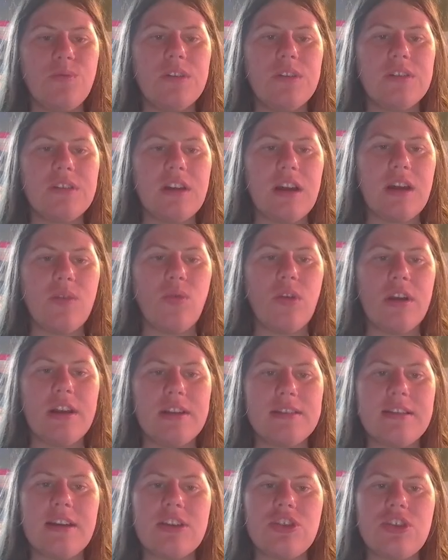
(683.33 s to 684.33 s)
one, I want
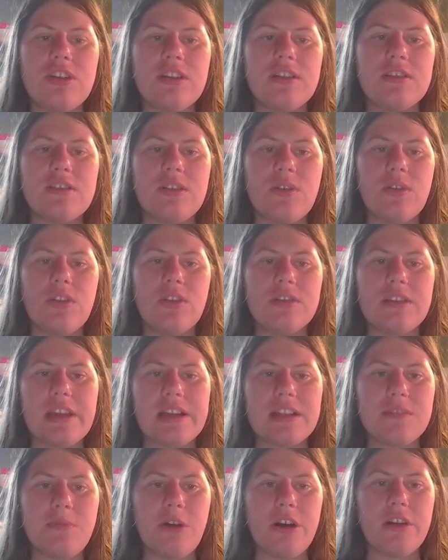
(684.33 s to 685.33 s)
it touching, so it looks
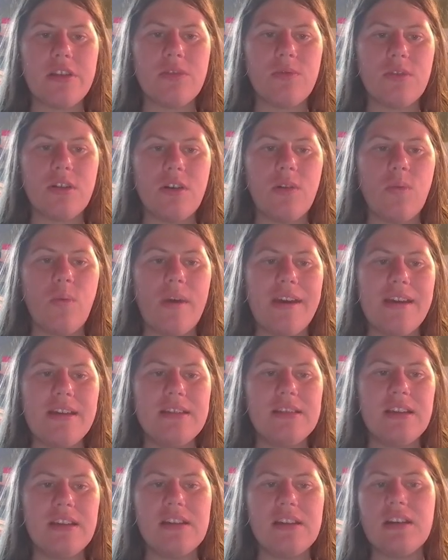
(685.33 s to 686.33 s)
like it's part of the word
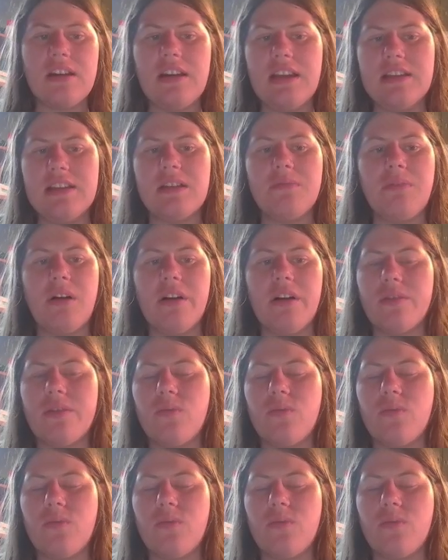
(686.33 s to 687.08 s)
always, and isn't part of